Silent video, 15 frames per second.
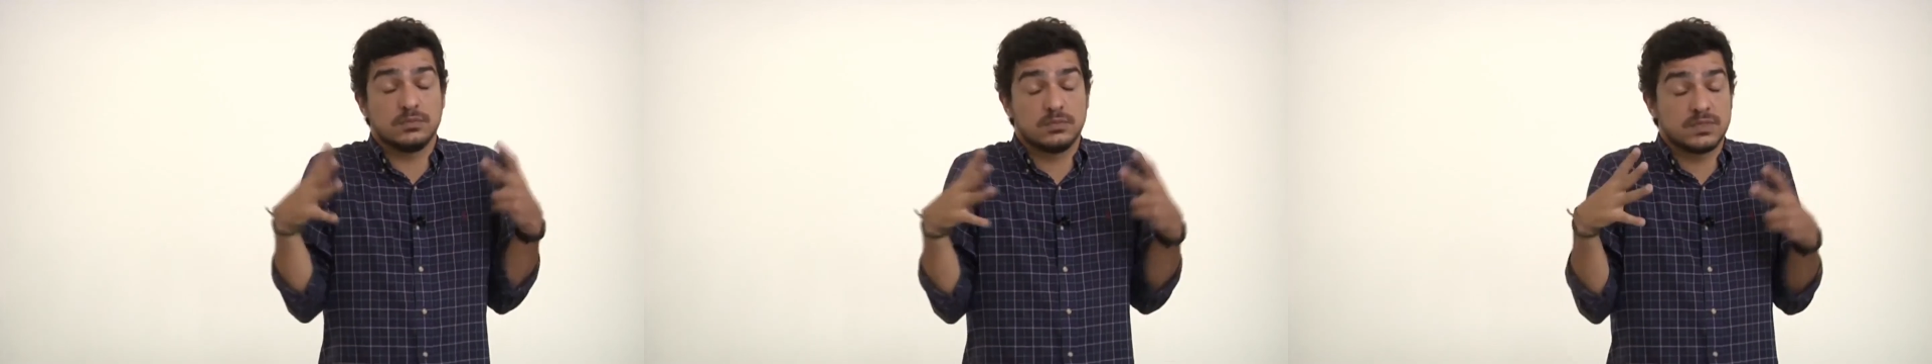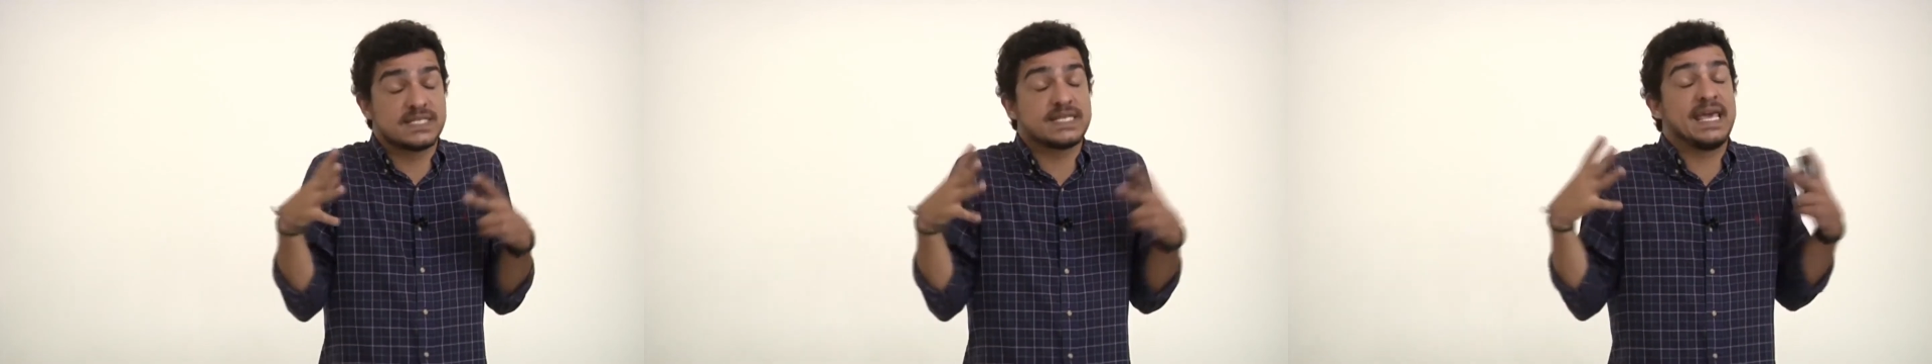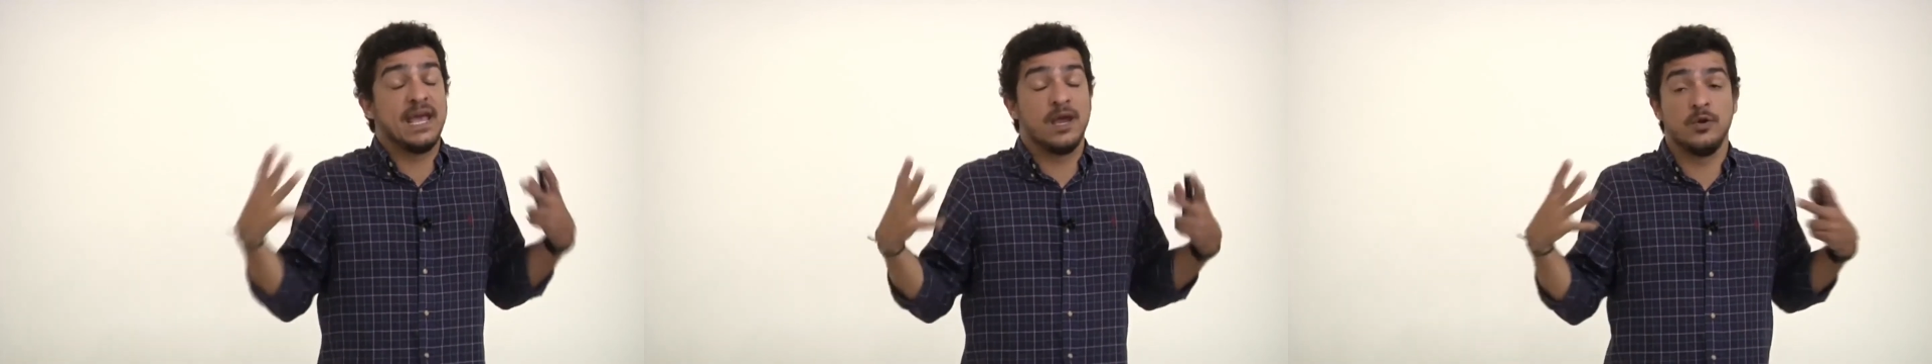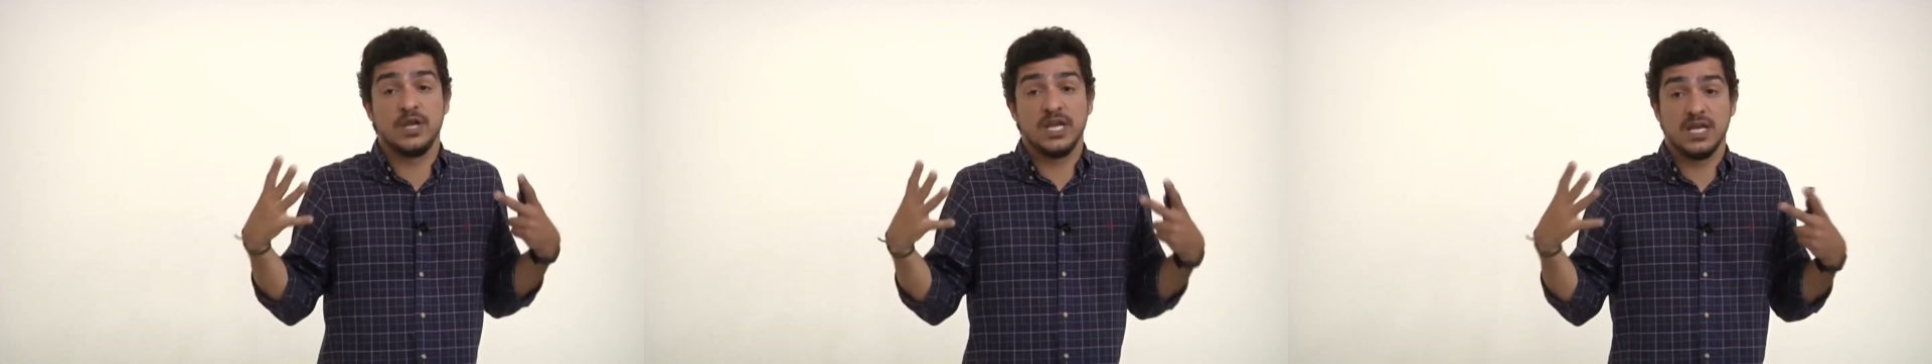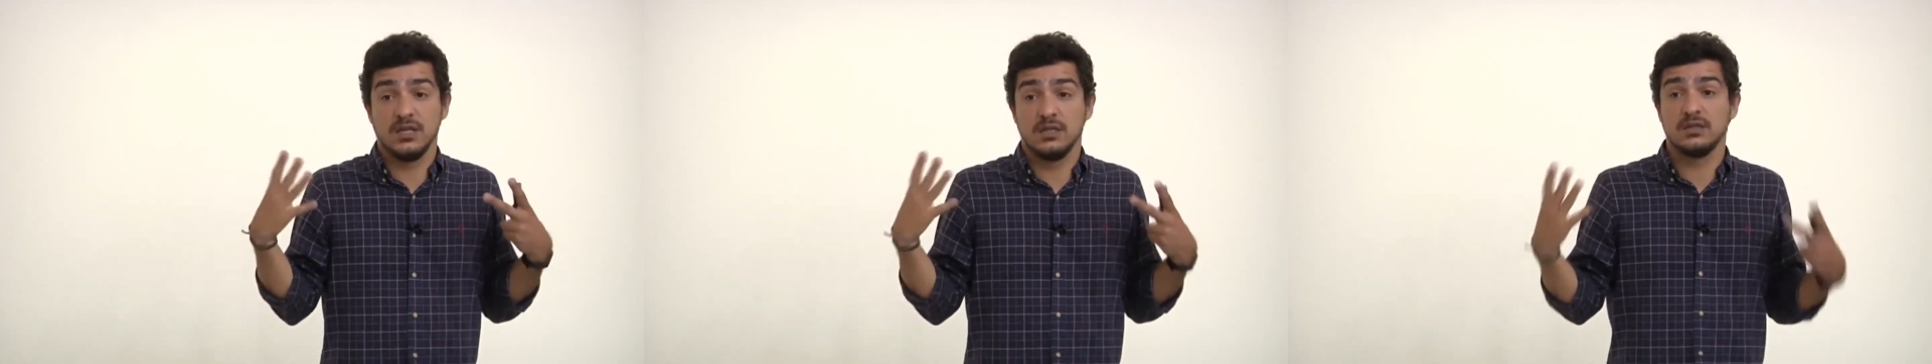
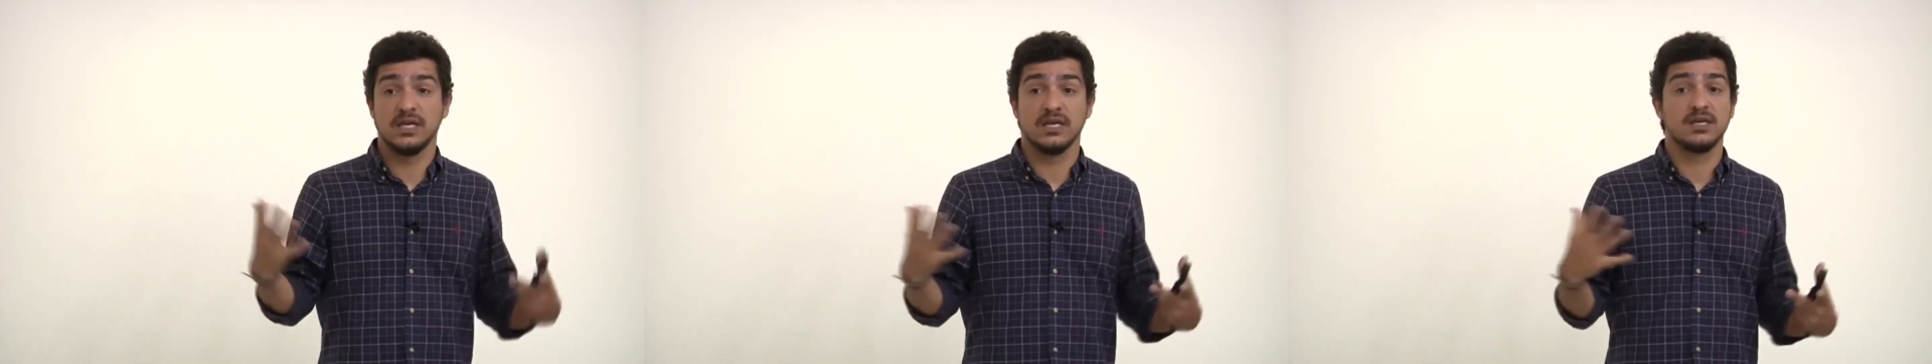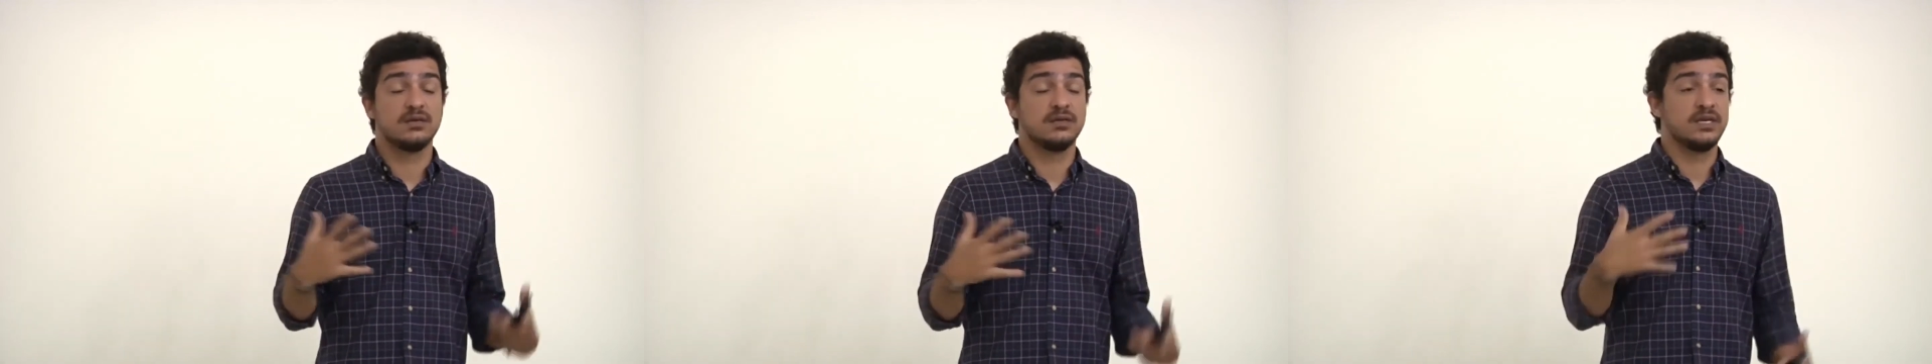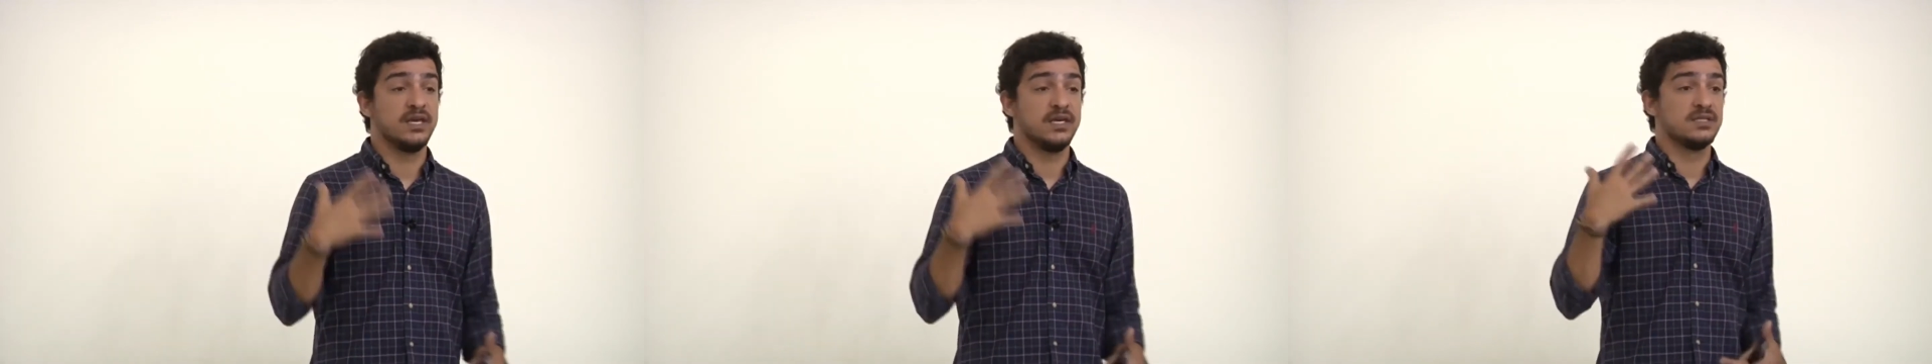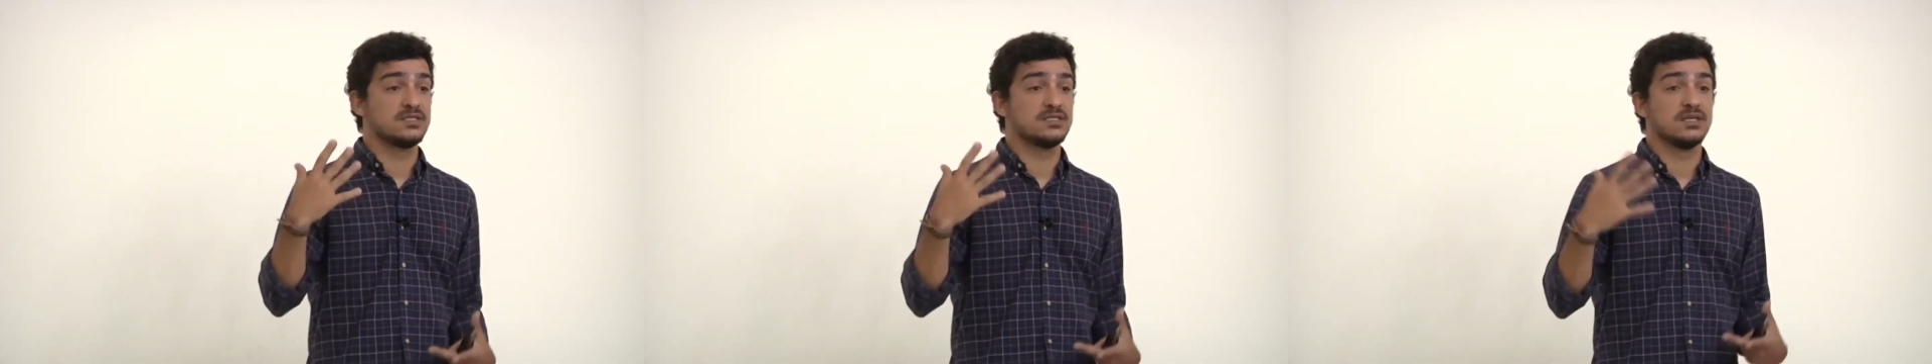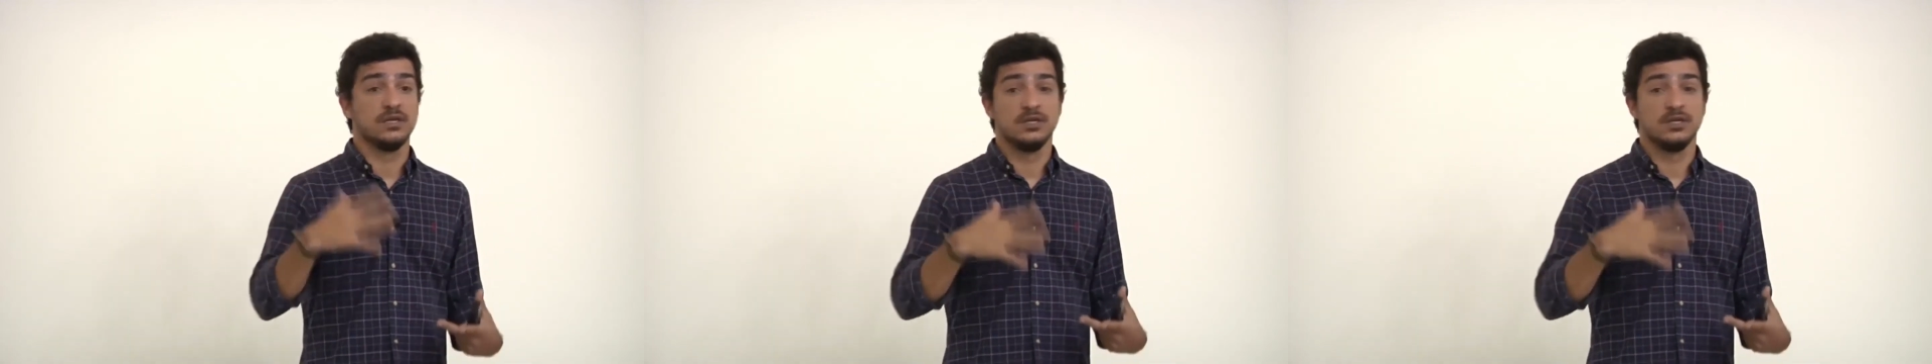scary that kids,